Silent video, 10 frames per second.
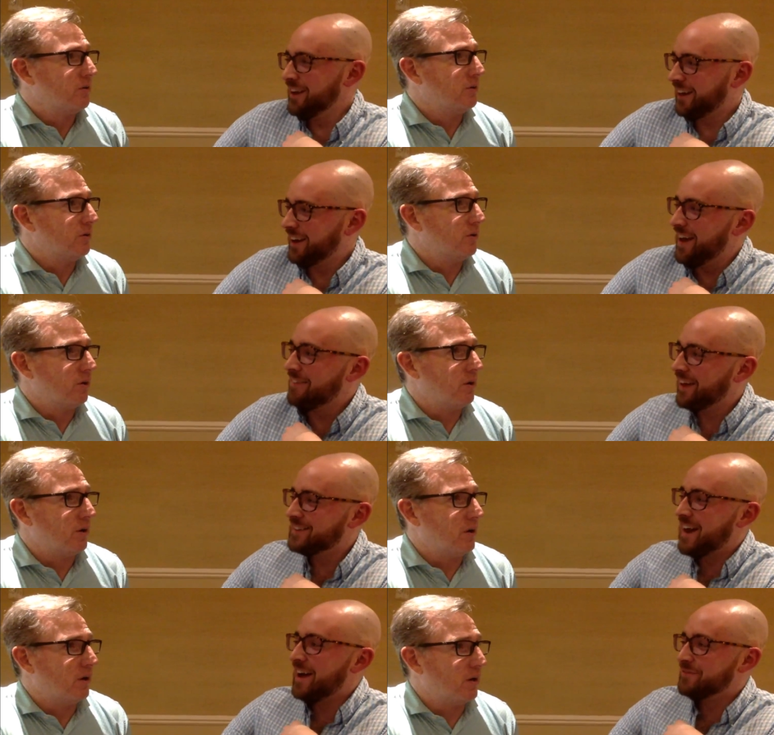Speaker 1: like at that
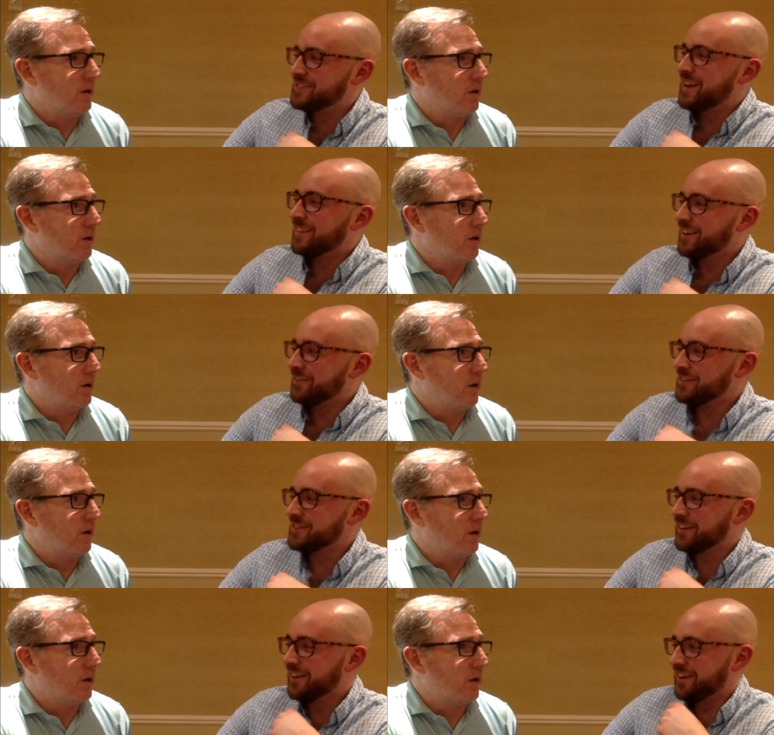time saying that he
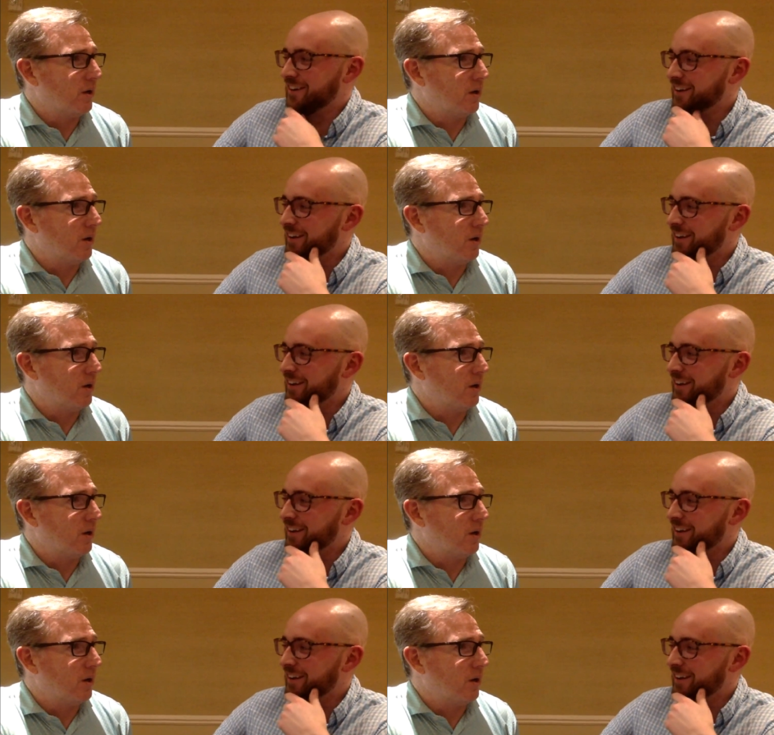wasn't good?